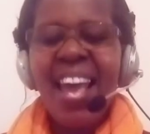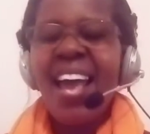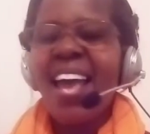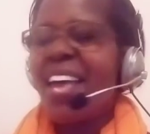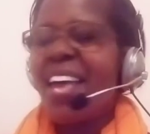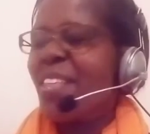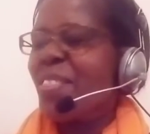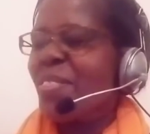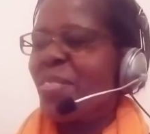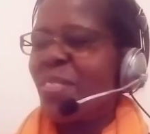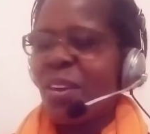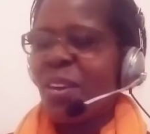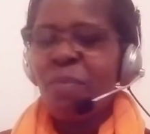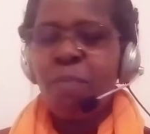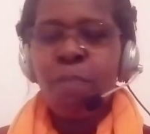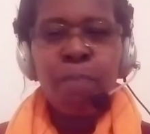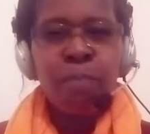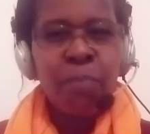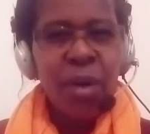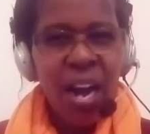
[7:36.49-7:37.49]
and they
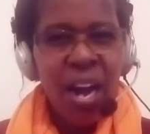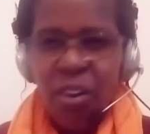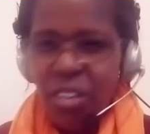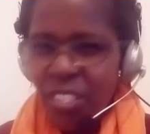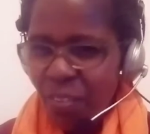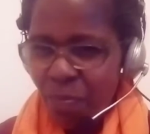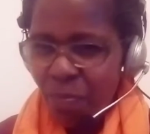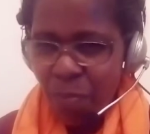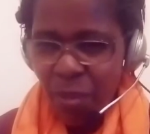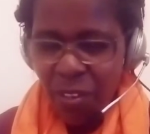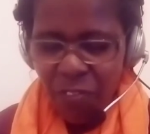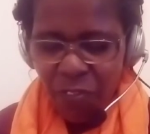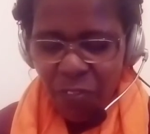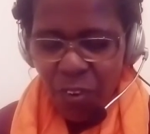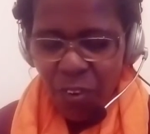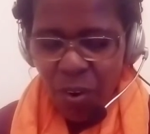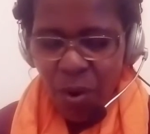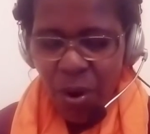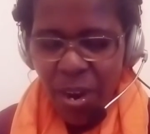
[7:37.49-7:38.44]
bowed before